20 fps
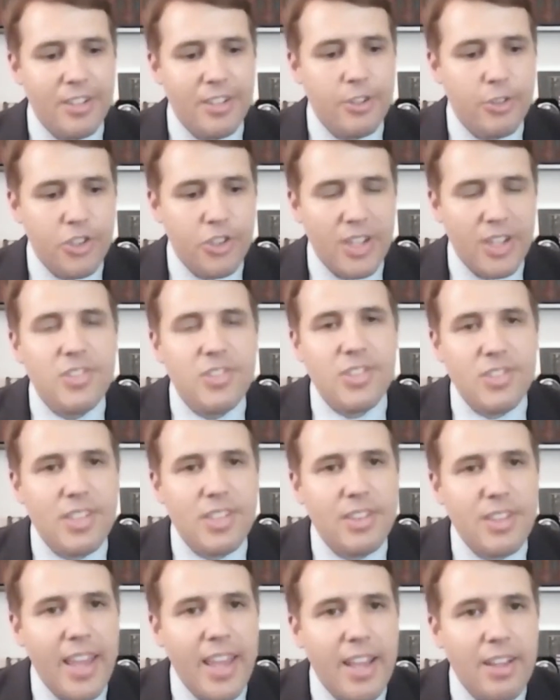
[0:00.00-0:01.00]
justice at
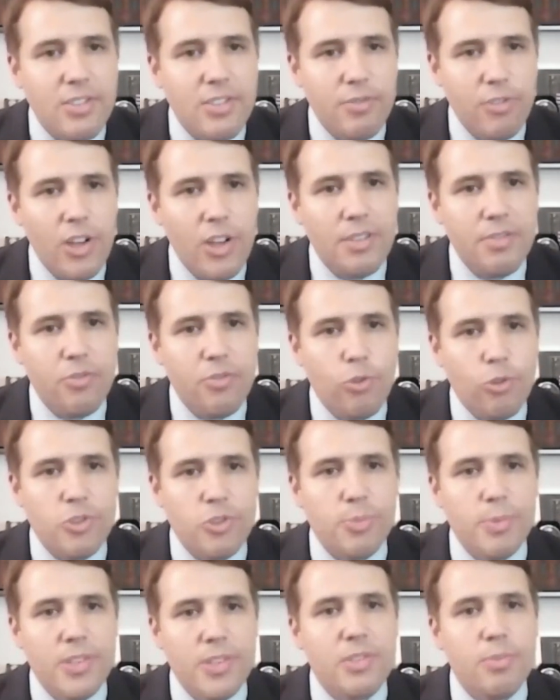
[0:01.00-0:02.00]
the hands of law
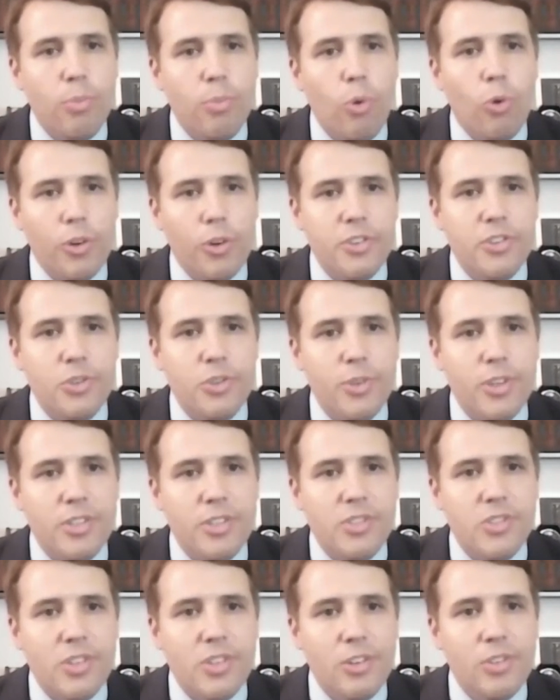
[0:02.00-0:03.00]
enforcement is important to
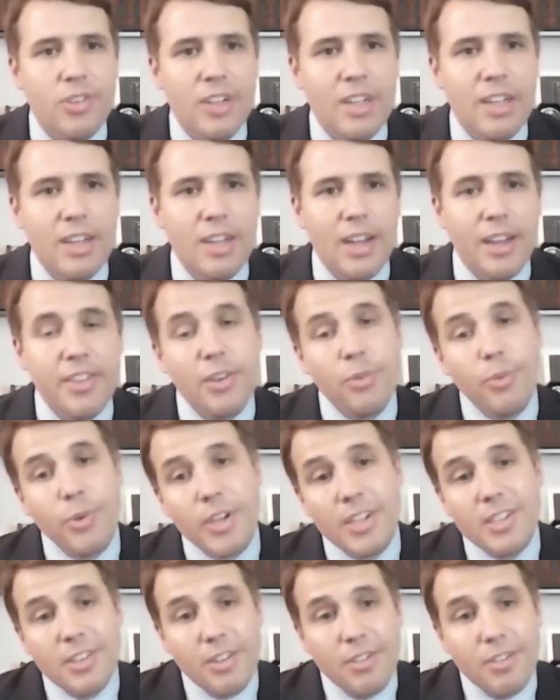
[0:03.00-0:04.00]
us. So I think we
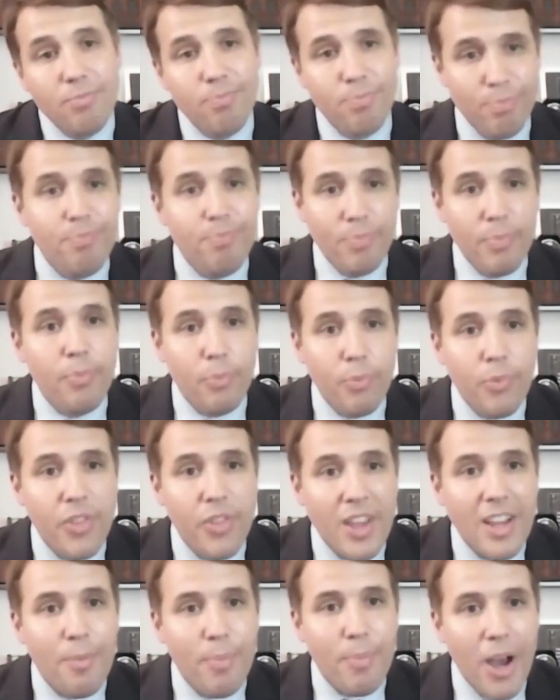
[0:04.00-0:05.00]
need to
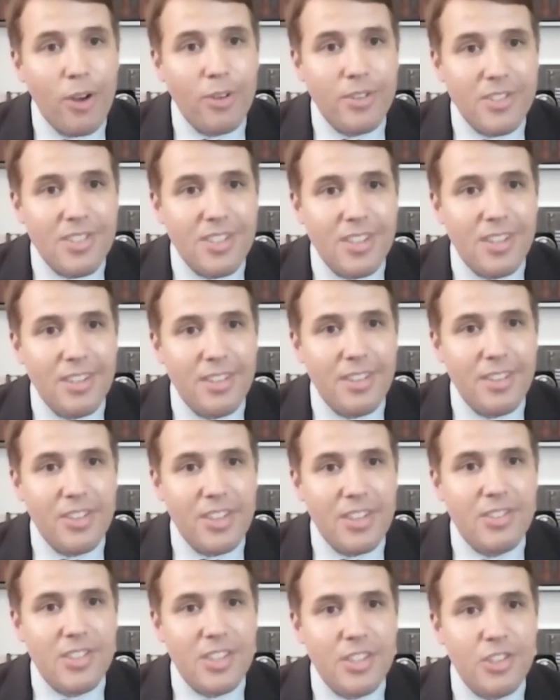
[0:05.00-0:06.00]
think about
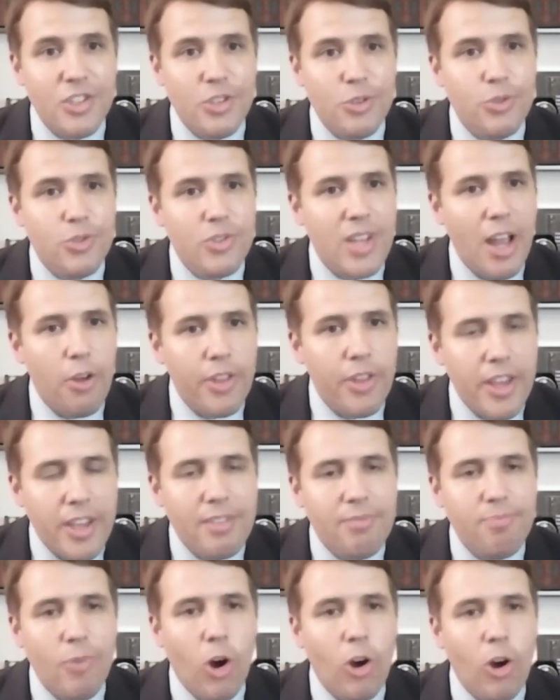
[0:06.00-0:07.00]
these issues, how
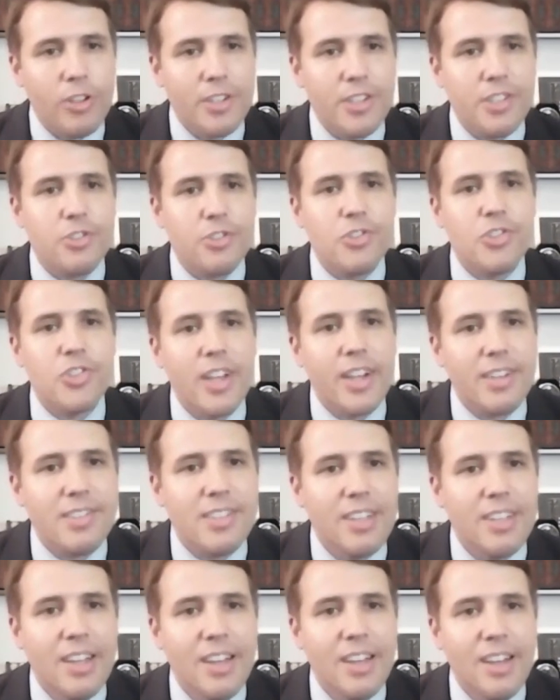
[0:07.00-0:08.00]
they all intersect,
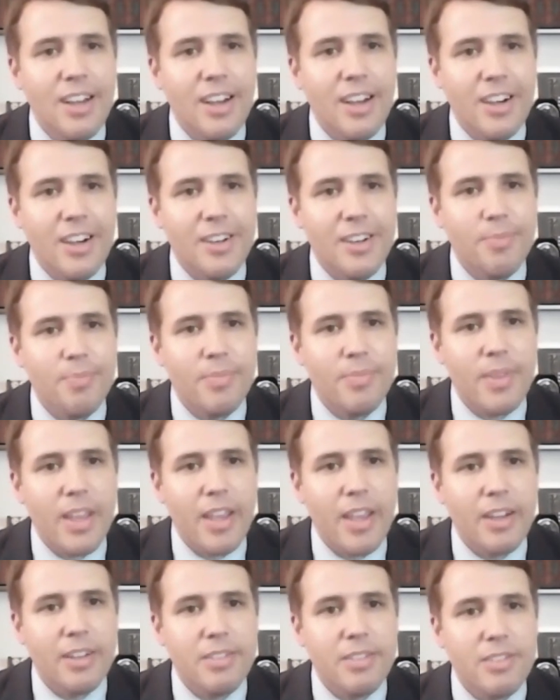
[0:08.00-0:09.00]

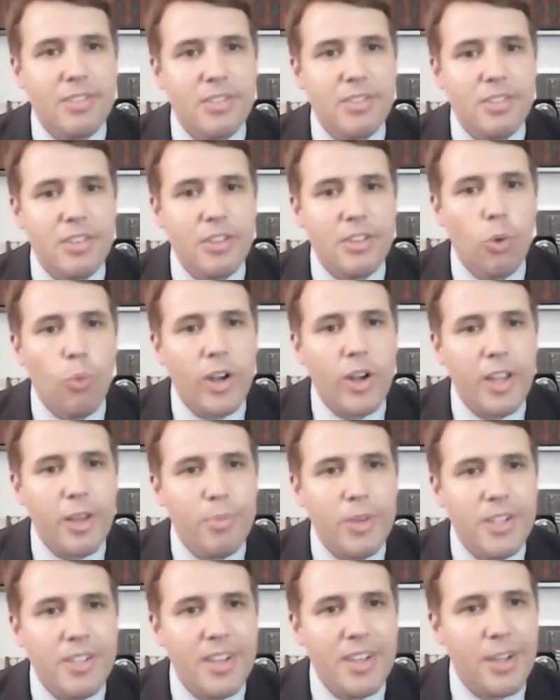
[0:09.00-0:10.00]
and what can
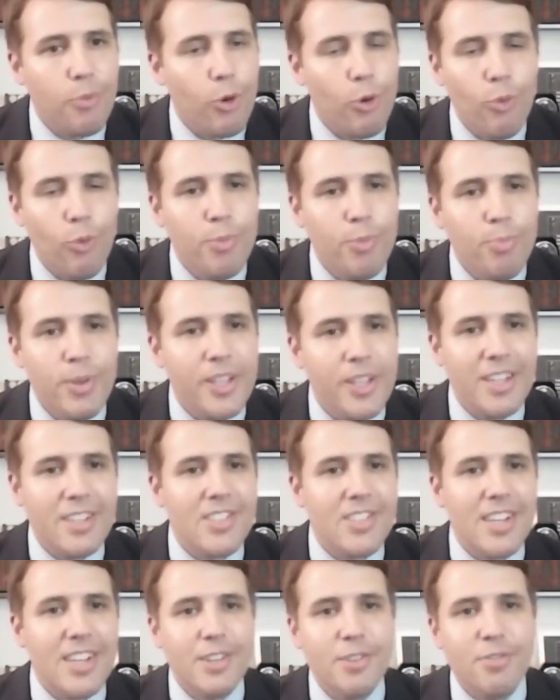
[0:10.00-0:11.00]
be done. We're one big
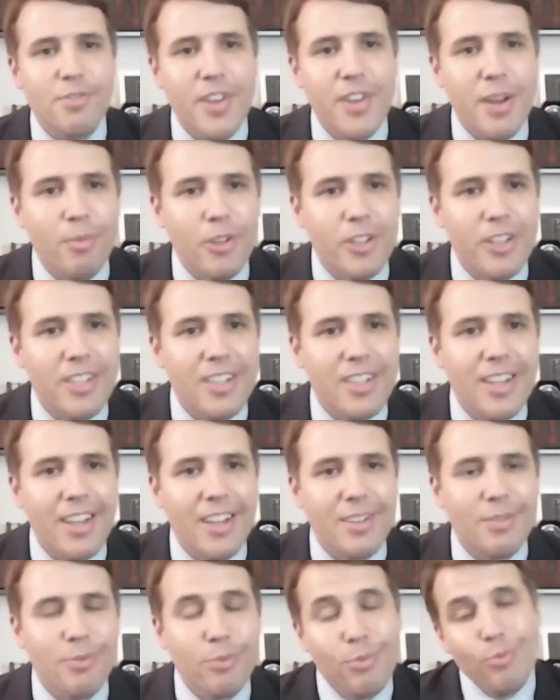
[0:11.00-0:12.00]
extended family,
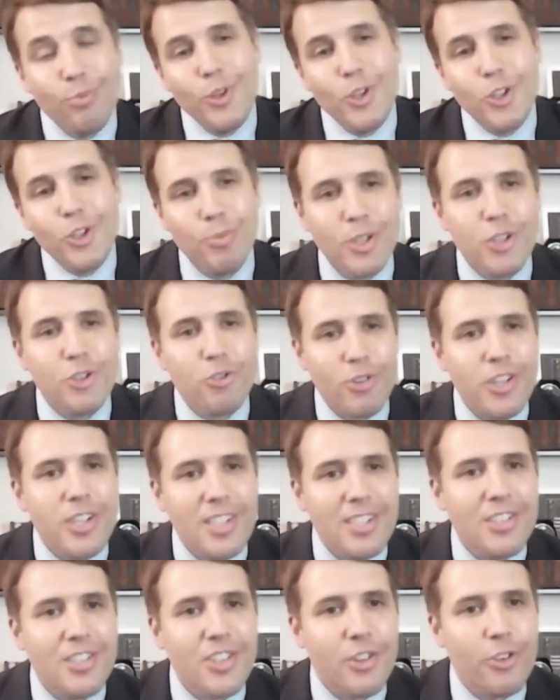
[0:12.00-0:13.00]
and we should be treating
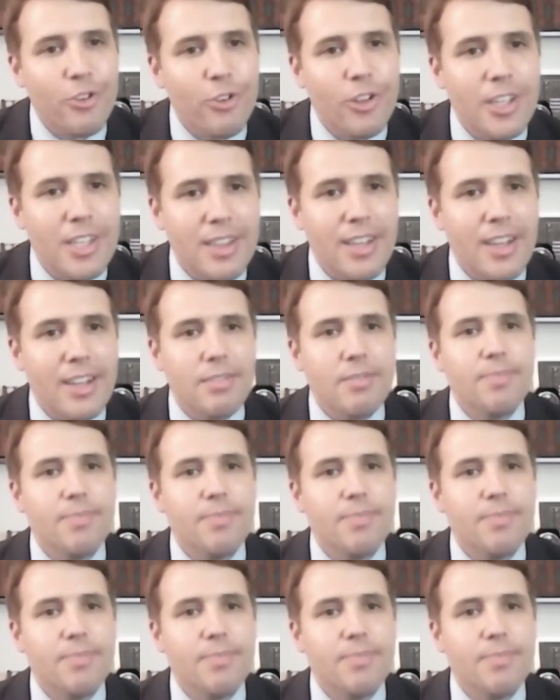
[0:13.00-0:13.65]
each other like that.